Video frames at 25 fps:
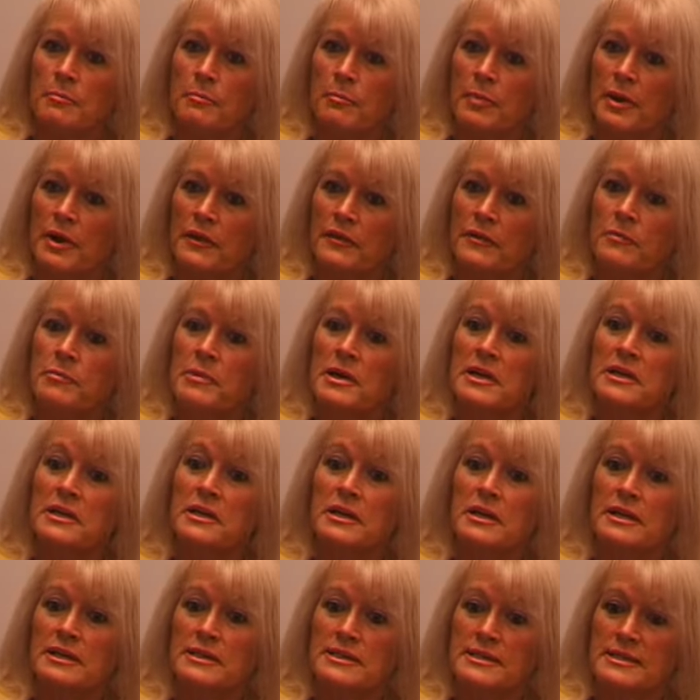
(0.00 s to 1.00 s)
But the
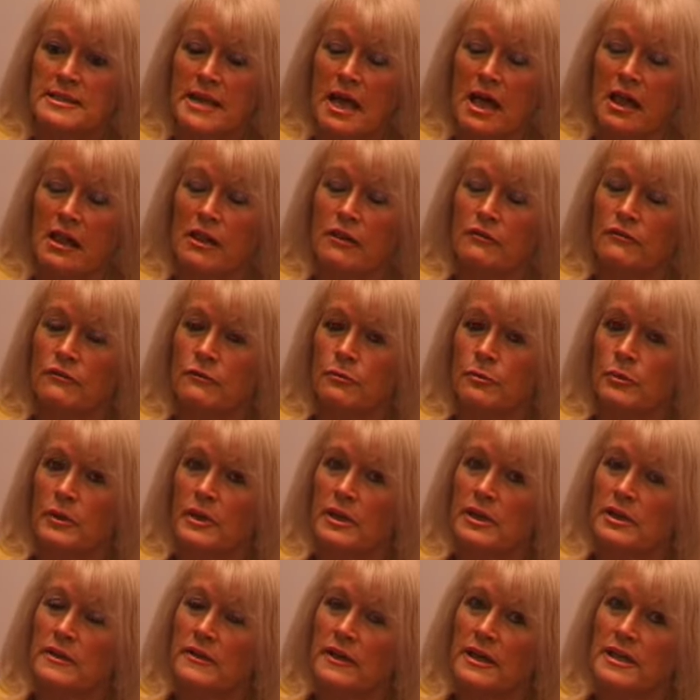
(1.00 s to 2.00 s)
medical itself,
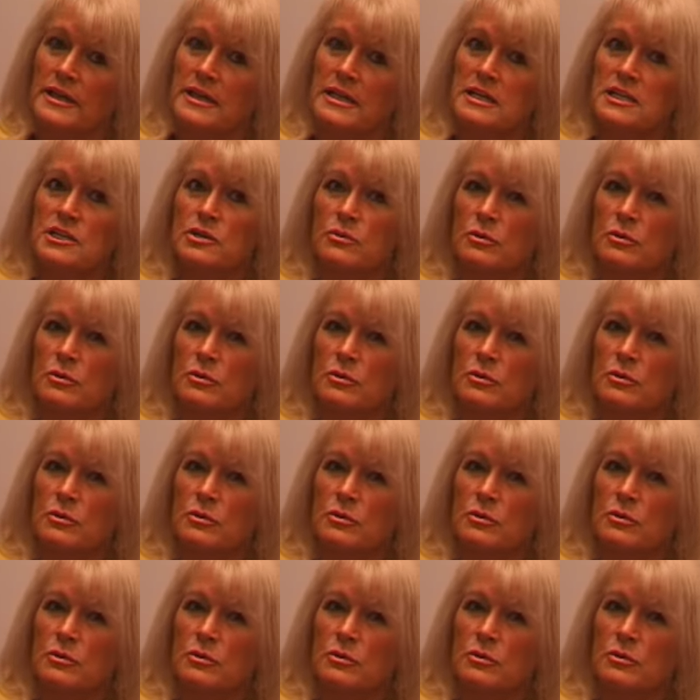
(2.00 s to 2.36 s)
they need